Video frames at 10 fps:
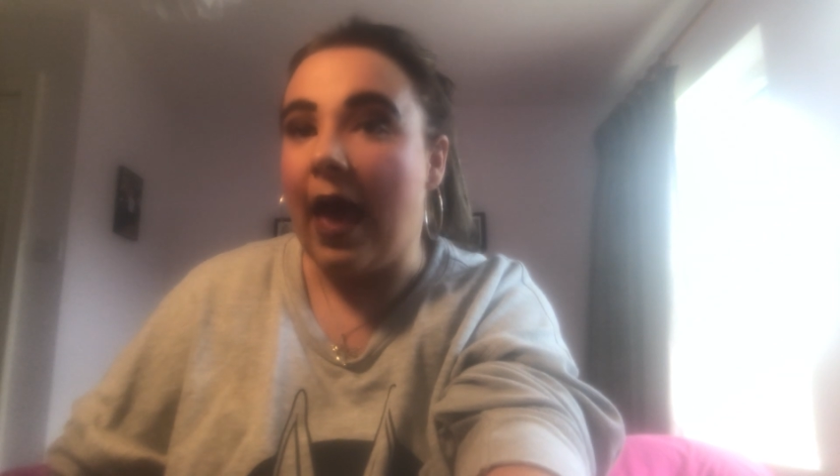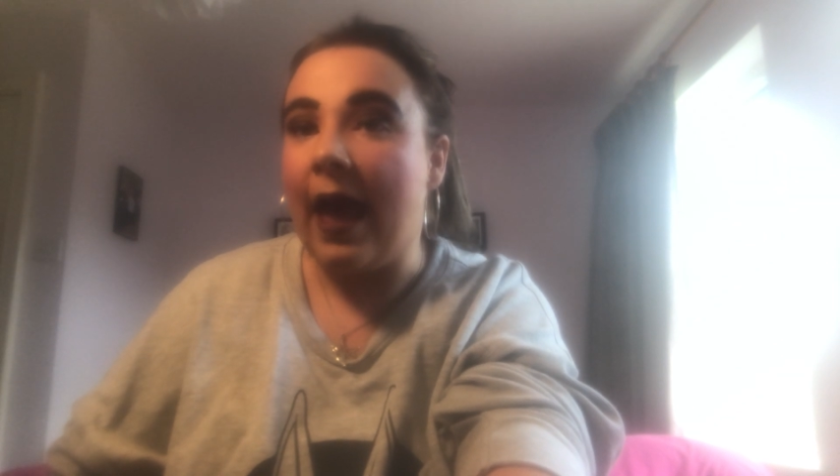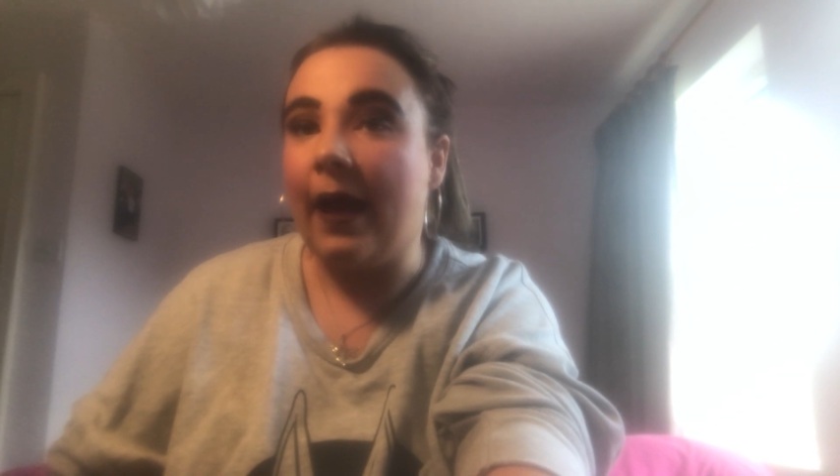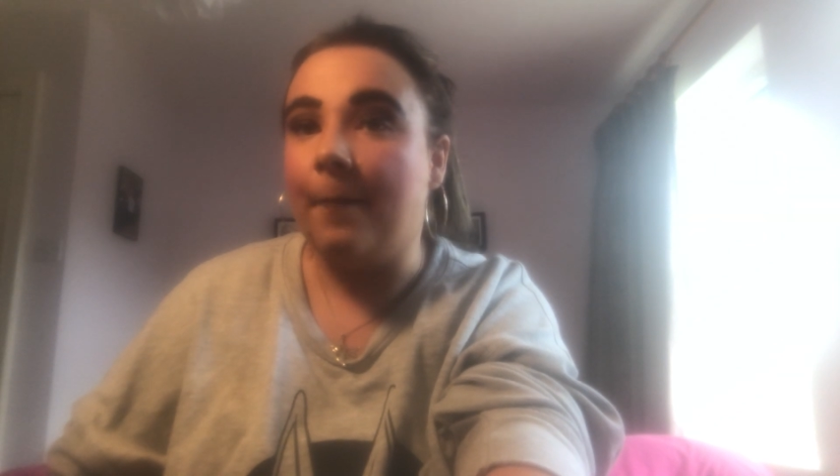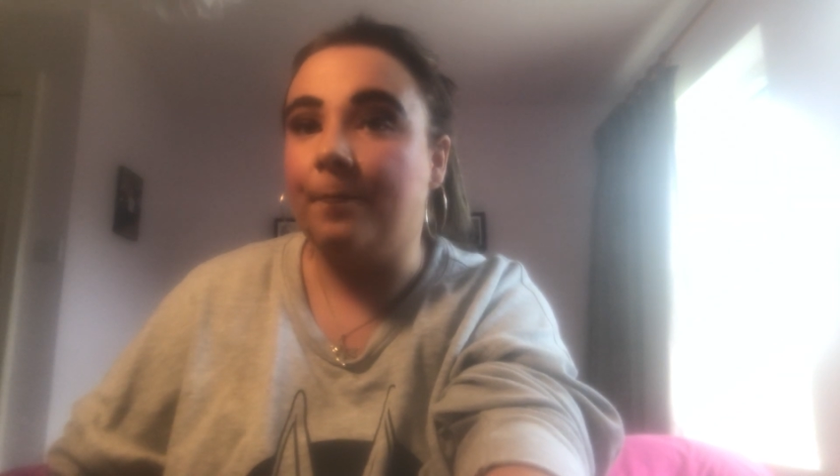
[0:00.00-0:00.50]

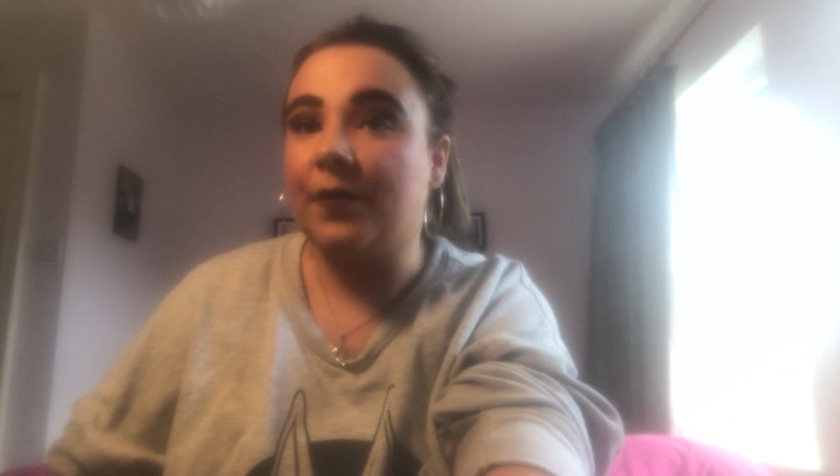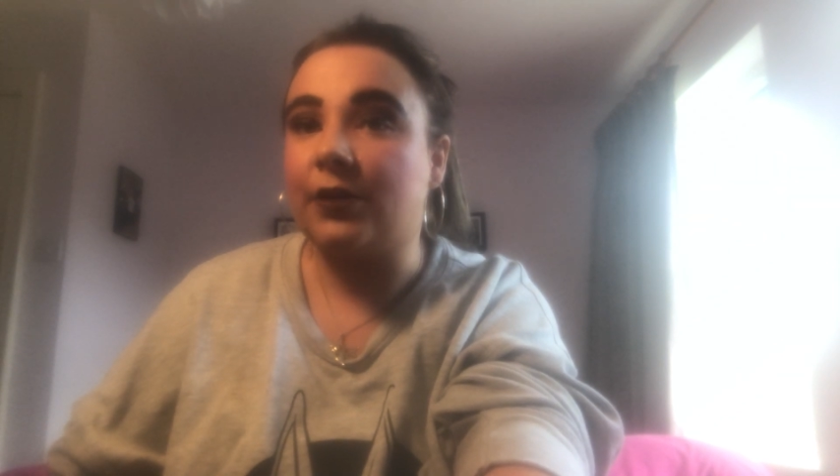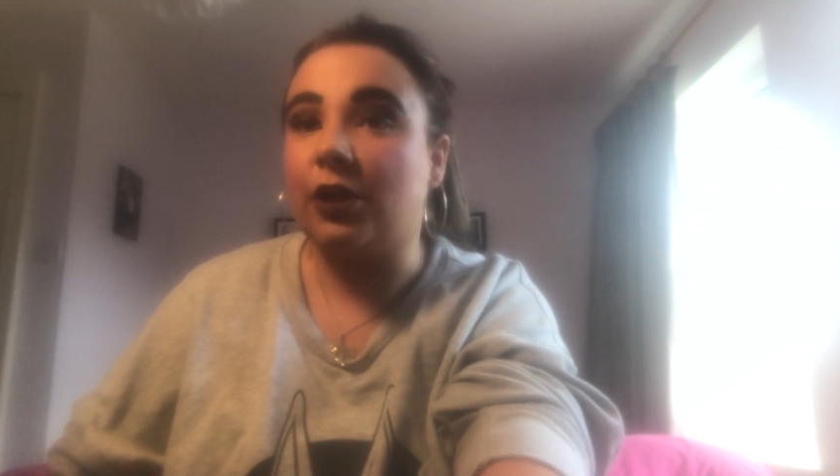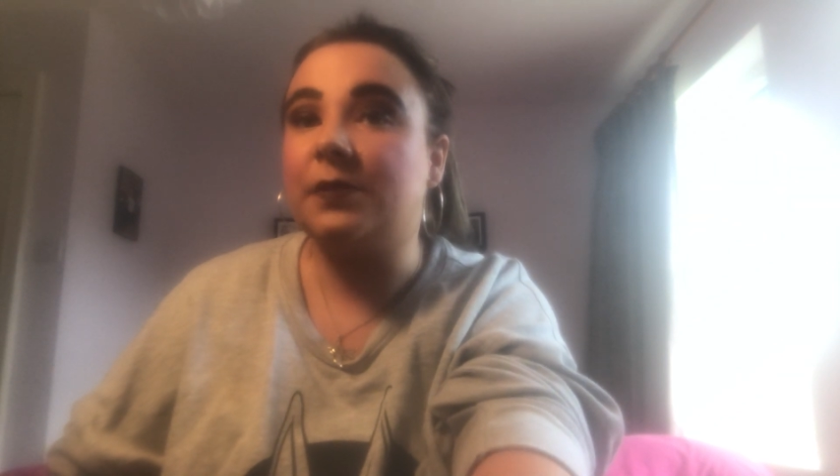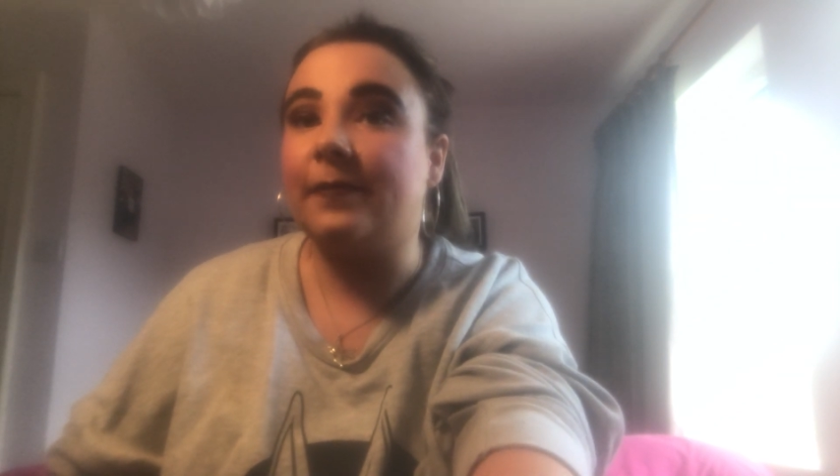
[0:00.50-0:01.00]
Um, in
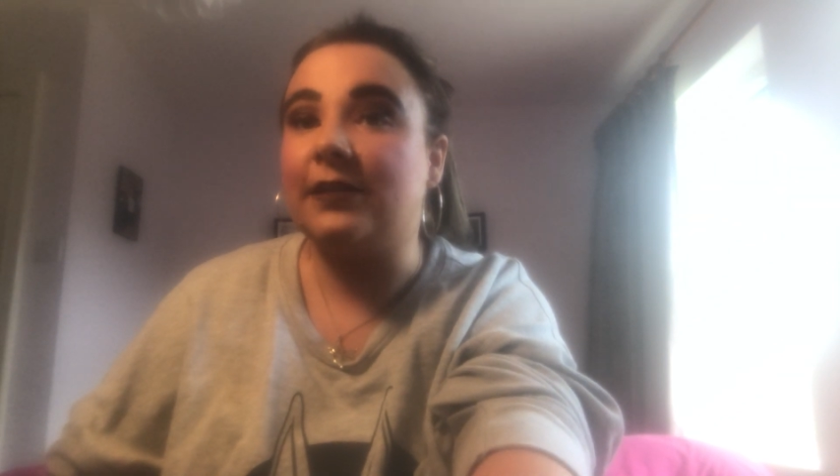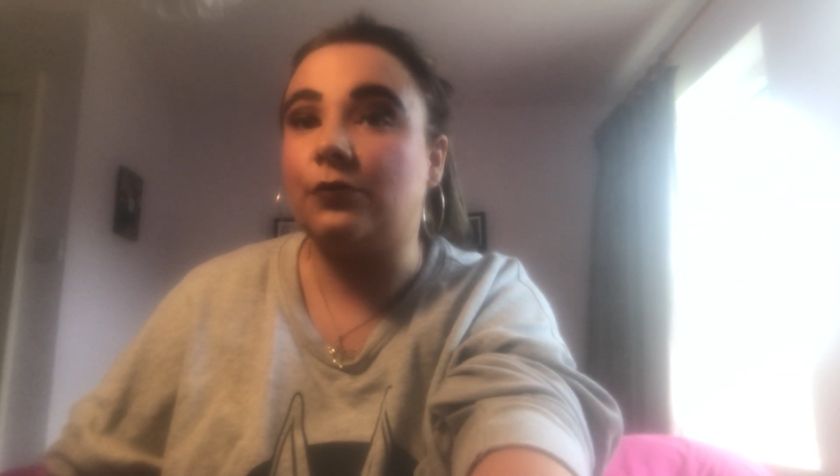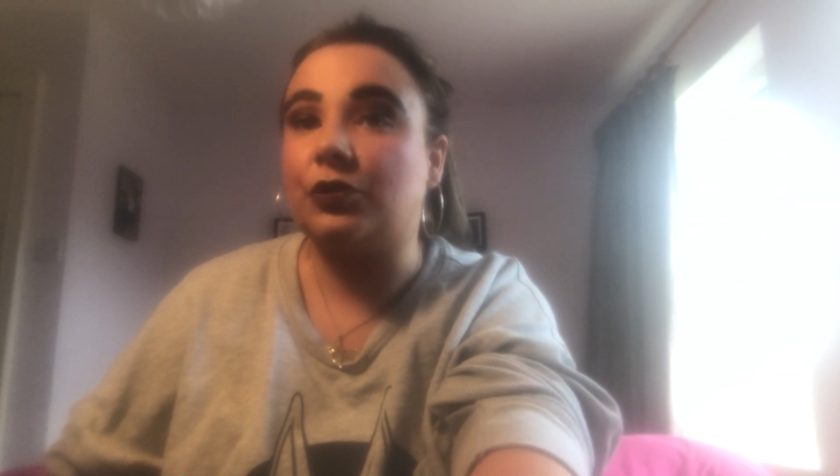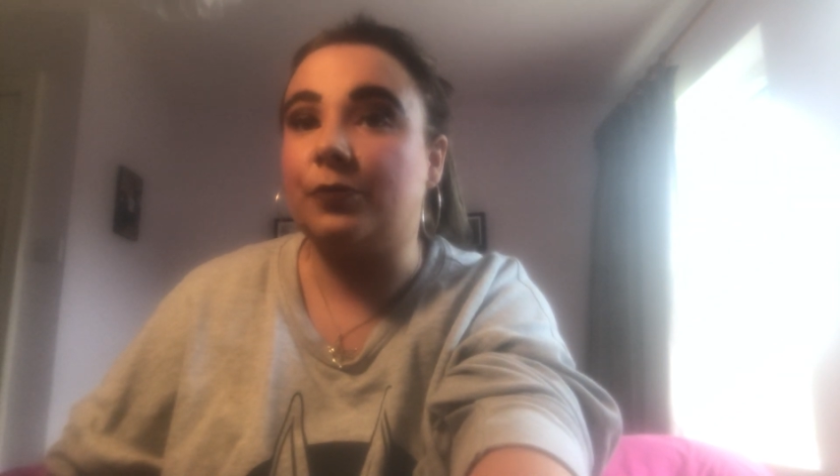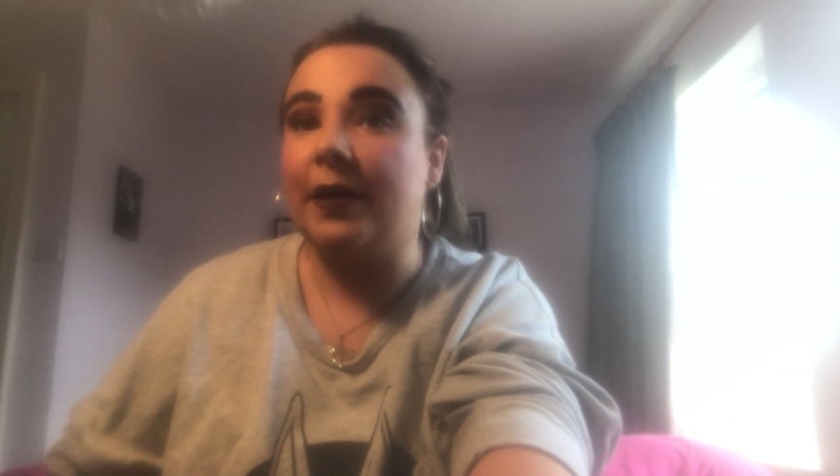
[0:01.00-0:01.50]
terms of my
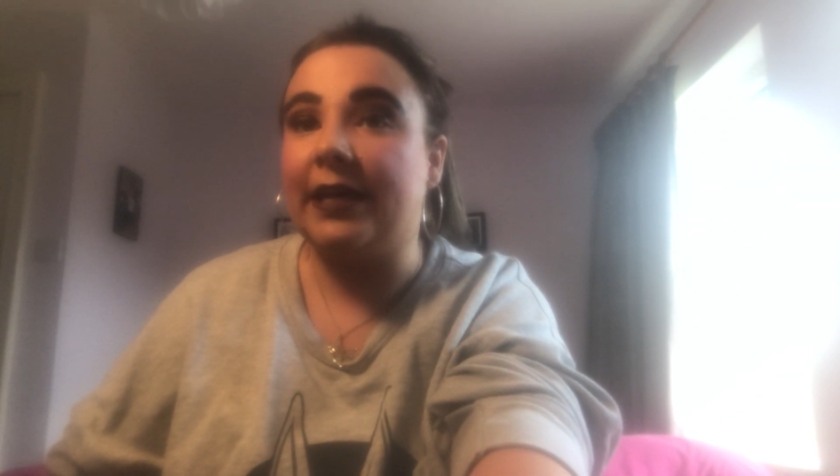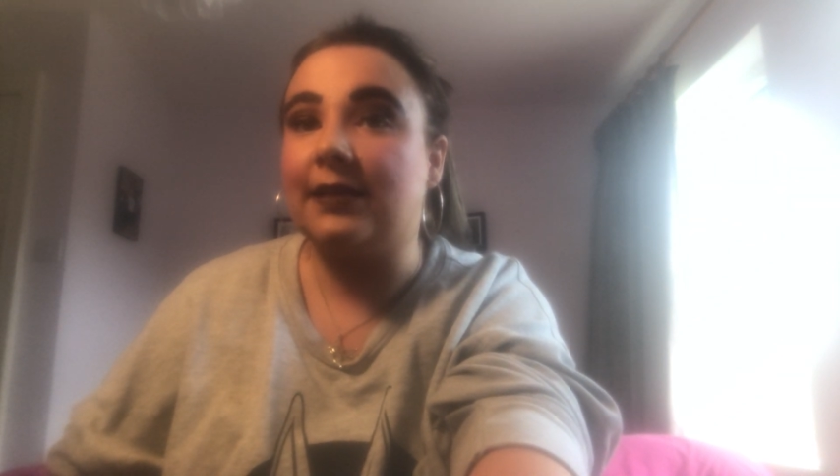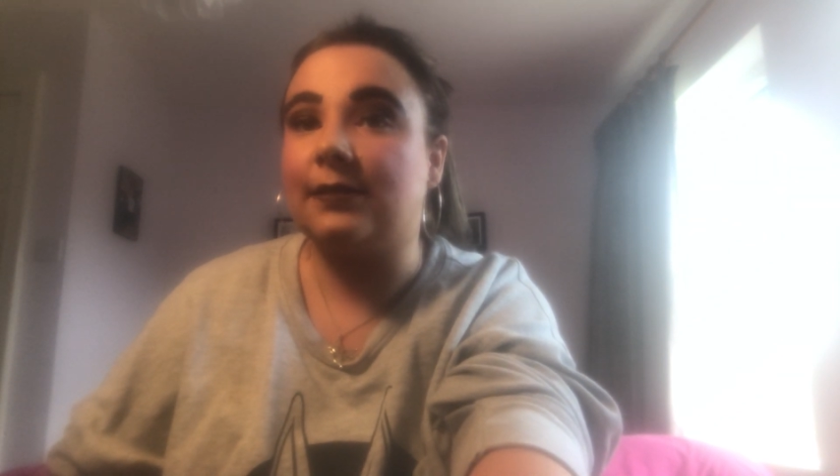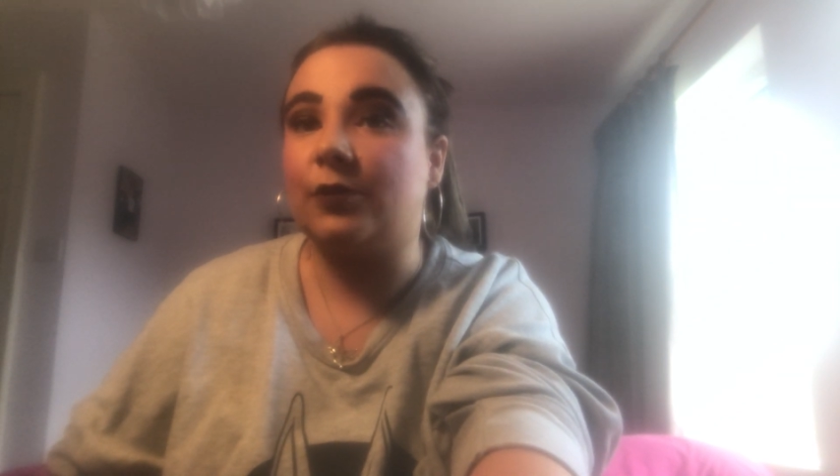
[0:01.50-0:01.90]
social medias,